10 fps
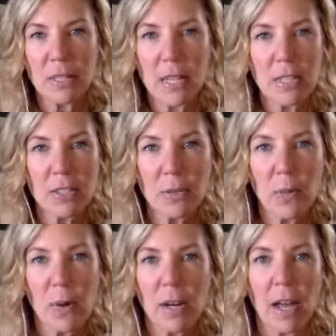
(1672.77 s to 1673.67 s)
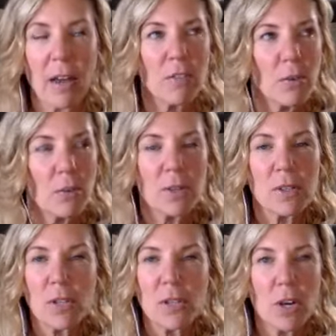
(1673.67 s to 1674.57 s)
Like, I just want everyone
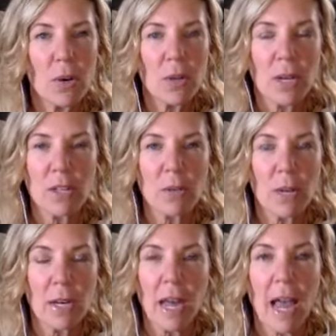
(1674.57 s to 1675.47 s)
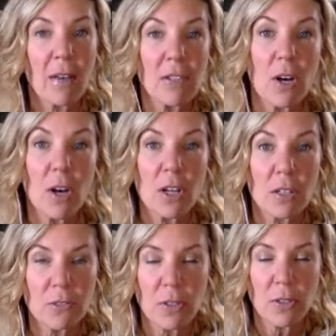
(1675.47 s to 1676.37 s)
to know that you can have it
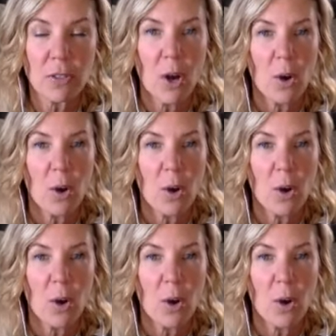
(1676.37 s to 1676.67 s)
all, for